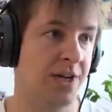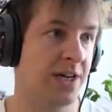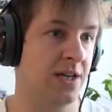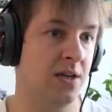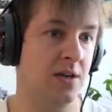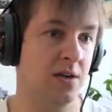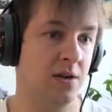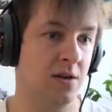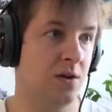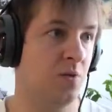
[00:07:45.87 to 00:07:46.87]
can...
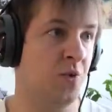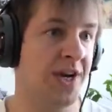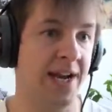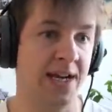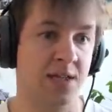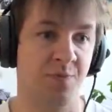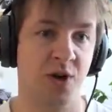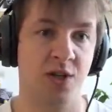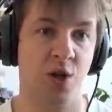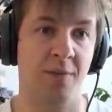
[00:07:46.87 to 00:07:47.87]
We can
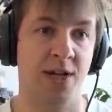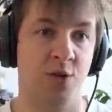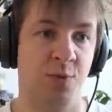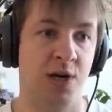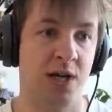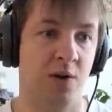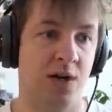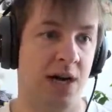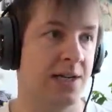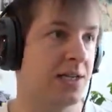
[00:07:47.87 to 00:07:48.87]
explore so much more now,
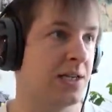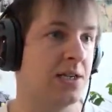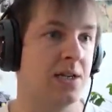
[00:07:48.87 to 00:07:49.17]
guys.